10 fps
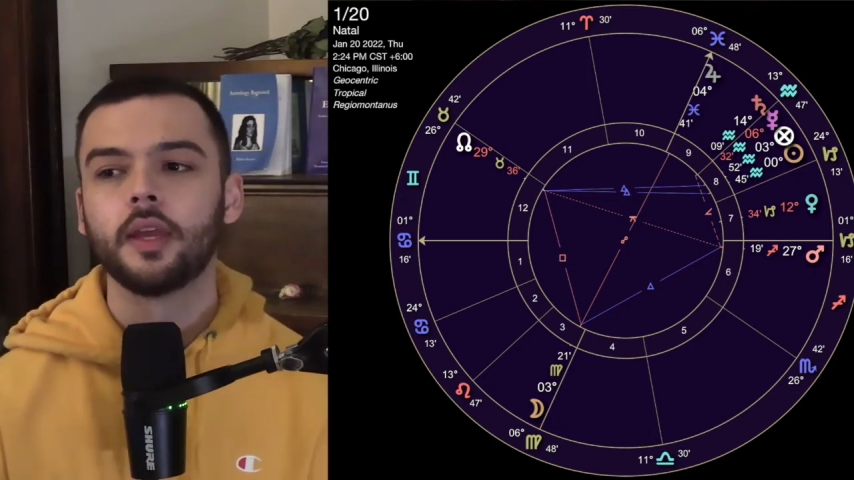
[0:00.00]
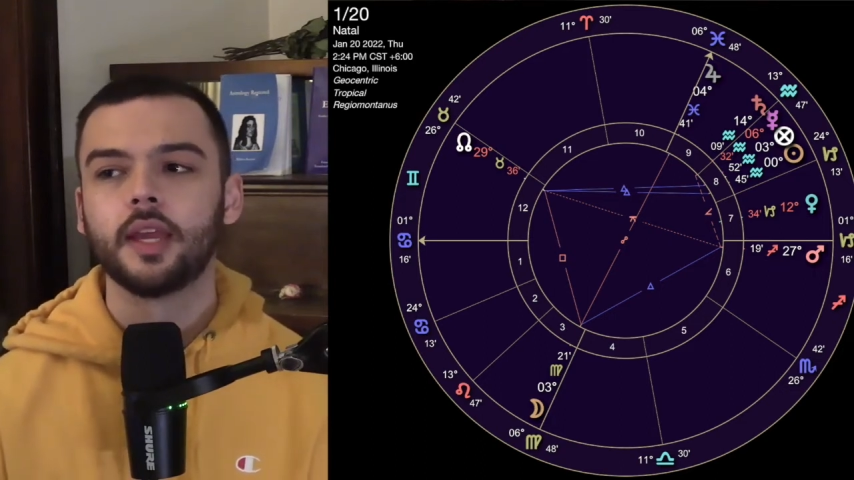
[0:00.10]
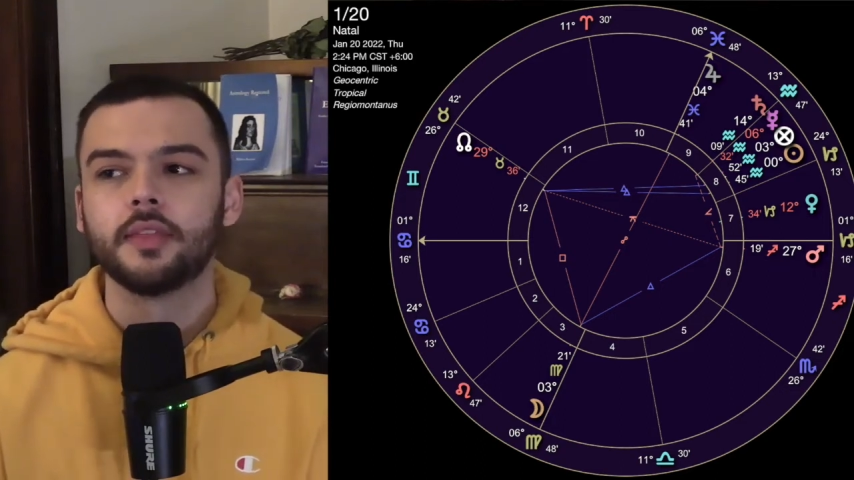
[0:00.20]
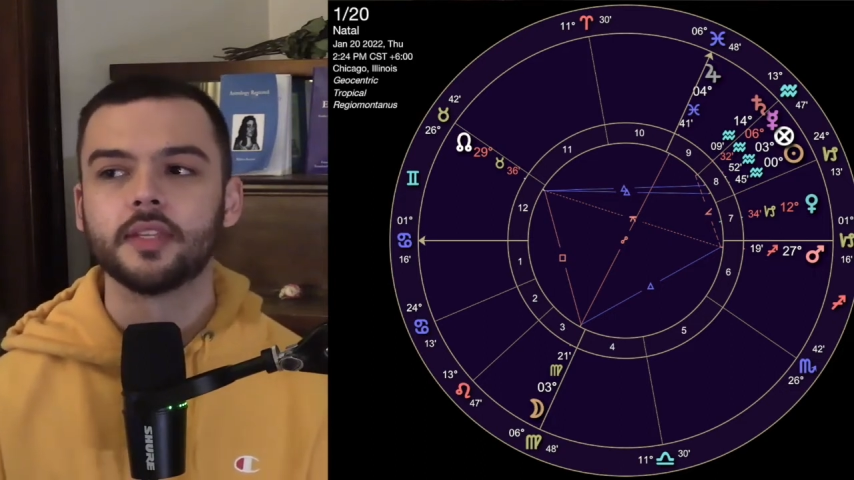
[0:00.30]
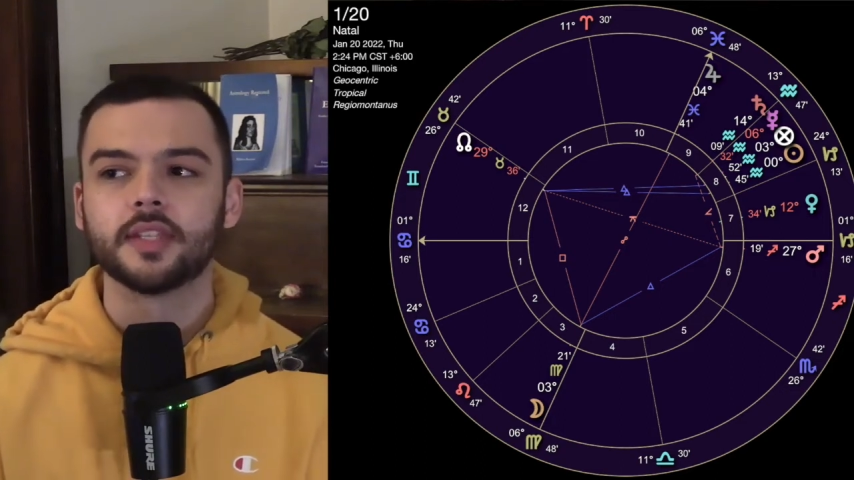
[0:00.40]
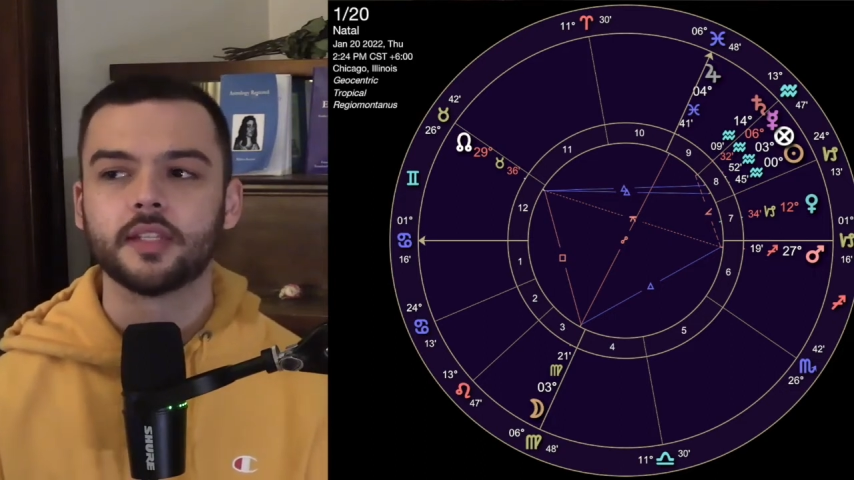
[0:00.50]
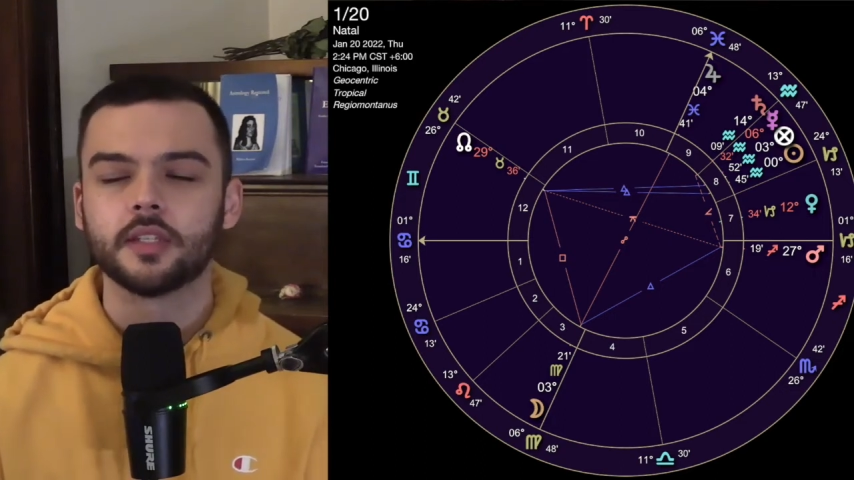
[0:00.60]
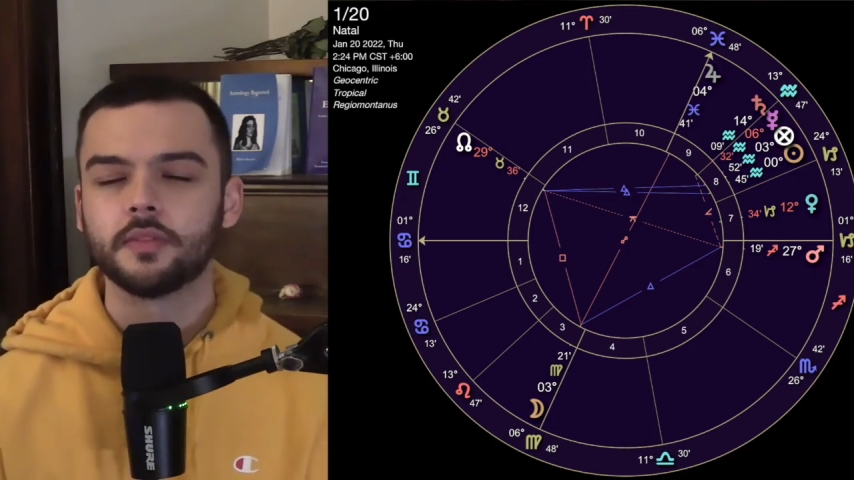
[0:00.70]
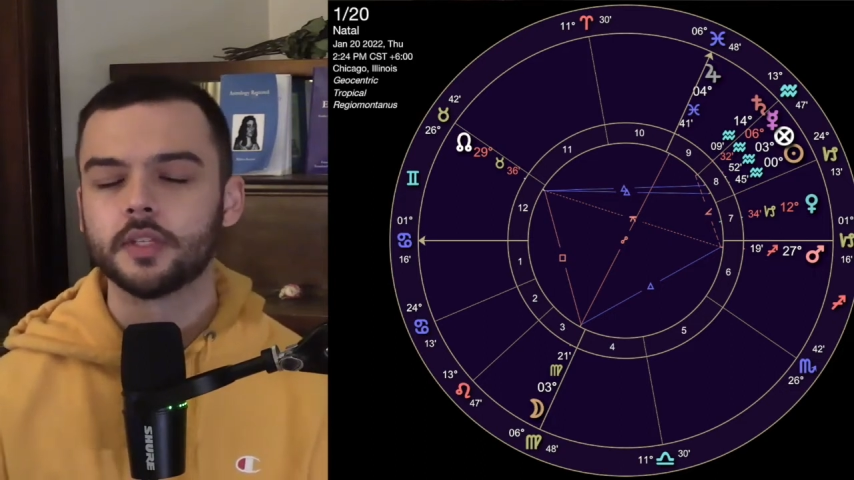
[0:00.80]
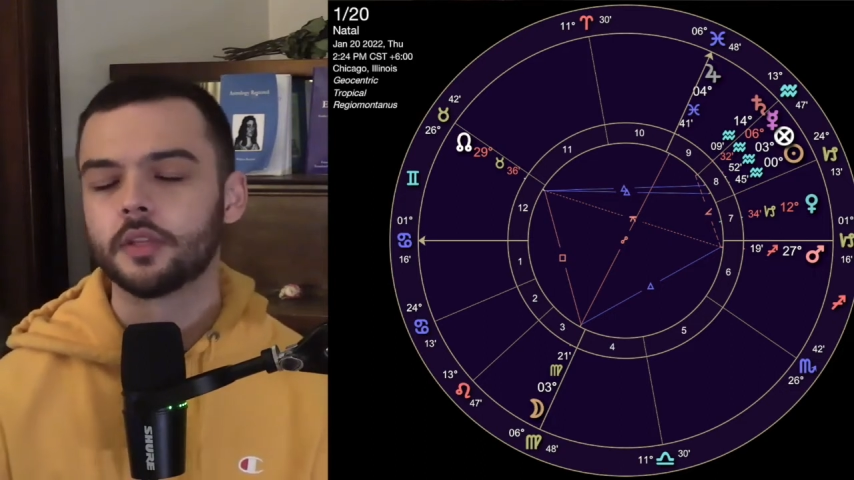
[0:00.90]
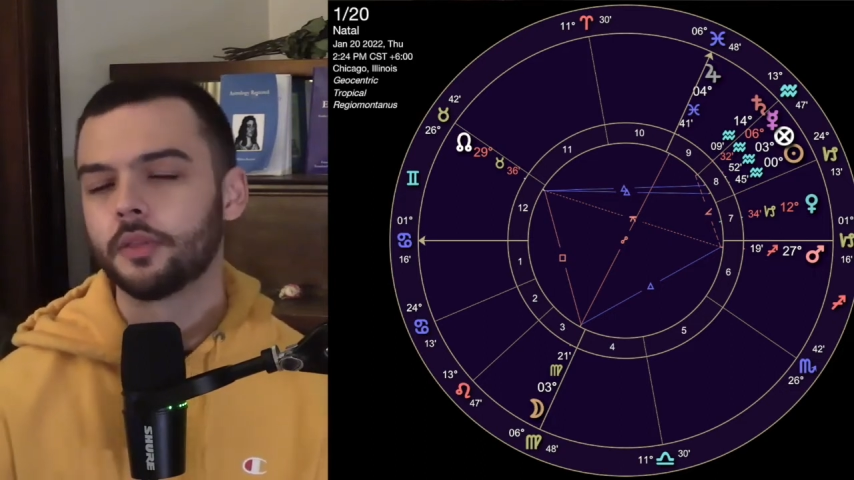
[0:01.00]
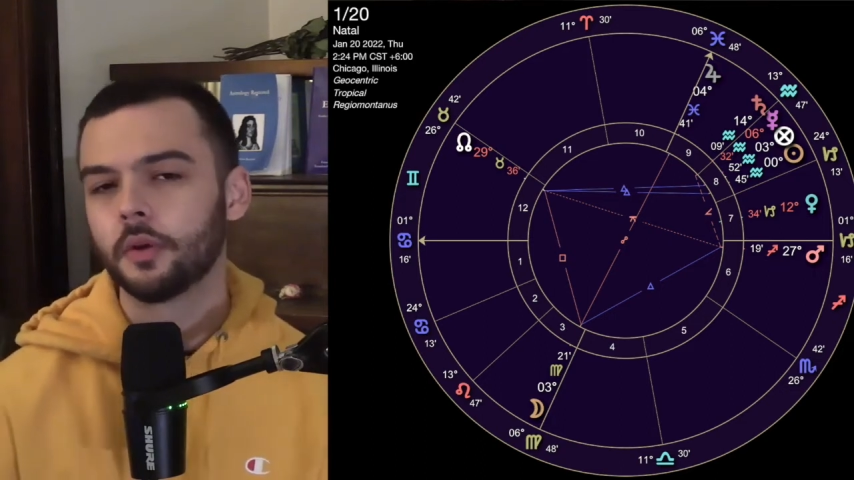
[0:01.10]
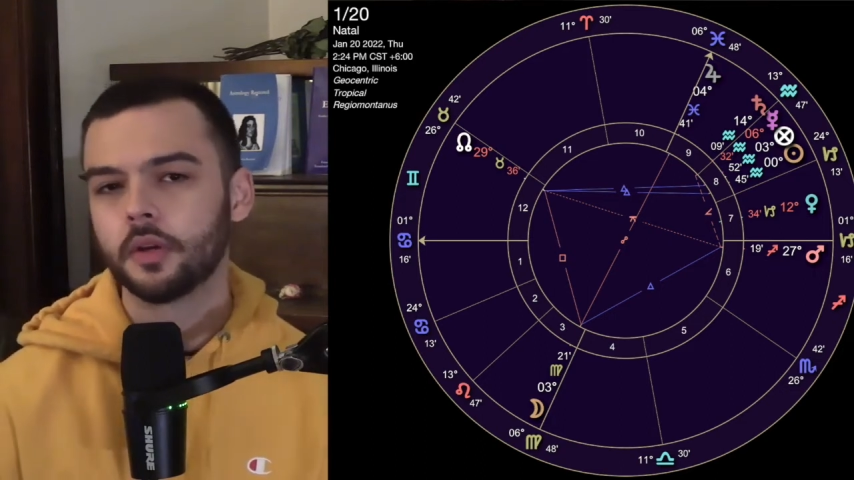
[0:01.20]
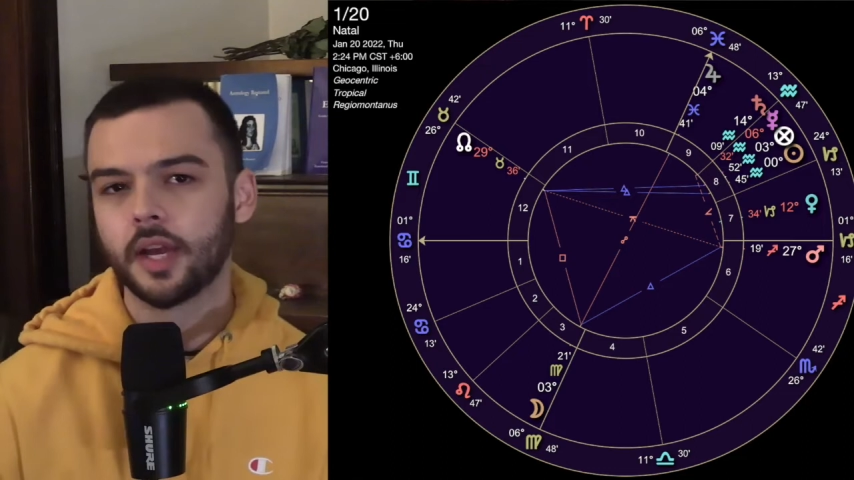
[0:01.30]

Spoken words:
in the sense of this 3rd,